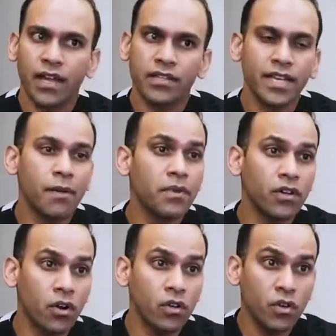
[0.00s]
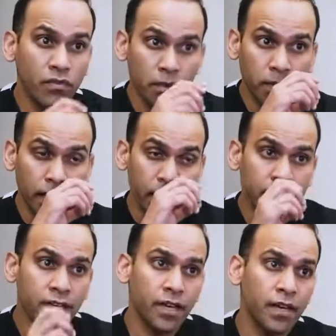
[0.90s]
and it's happening all over the
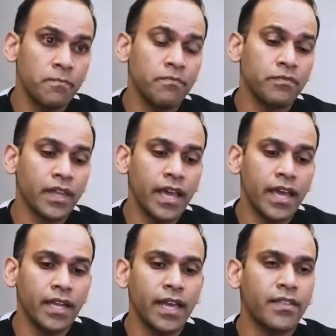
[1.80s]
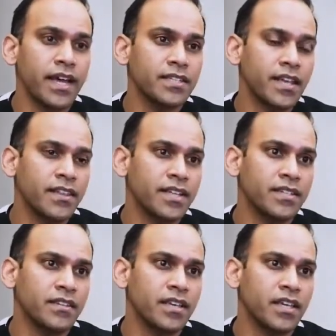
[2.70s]
place. Yeah. And that's
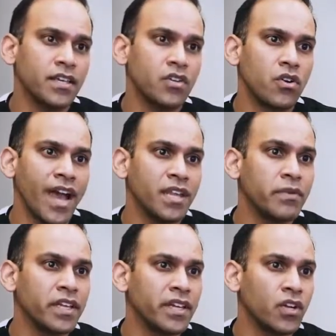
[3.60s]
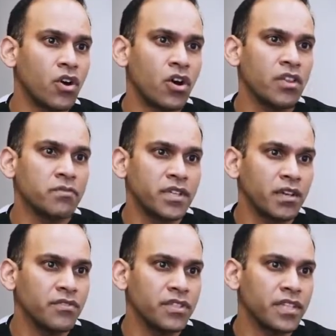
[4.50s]
the thing. You know, anybody can call
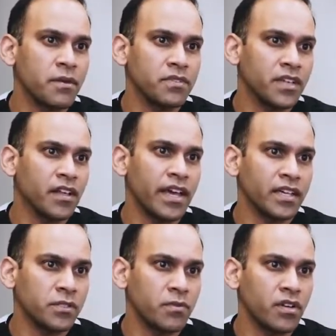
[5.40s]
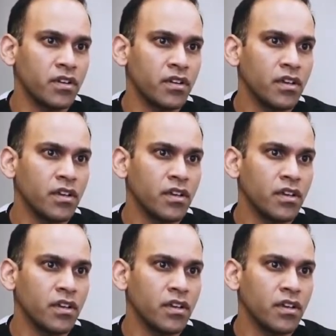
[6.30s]
themselves a stem cell expert